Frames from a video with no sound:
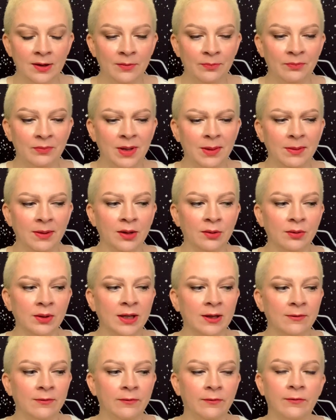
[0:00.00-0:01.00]
maybe they were
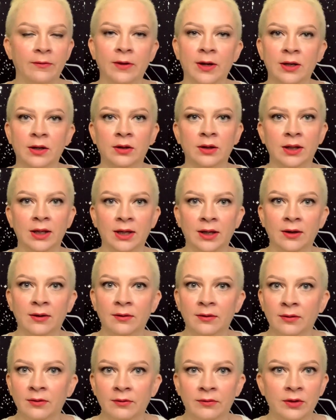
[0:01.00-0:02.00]
like
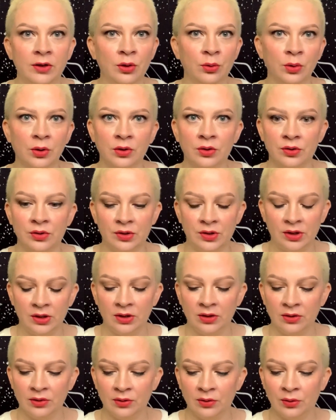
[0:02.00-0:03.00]
funneling viewers to
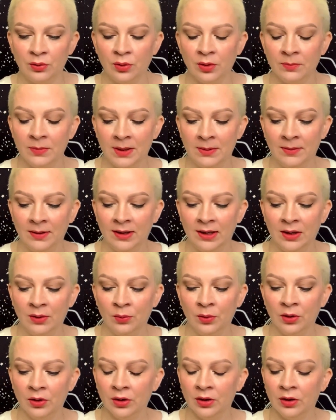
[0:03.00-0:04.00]
you, or maybe they
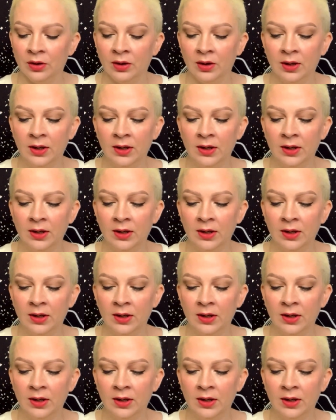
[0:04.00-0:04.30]
were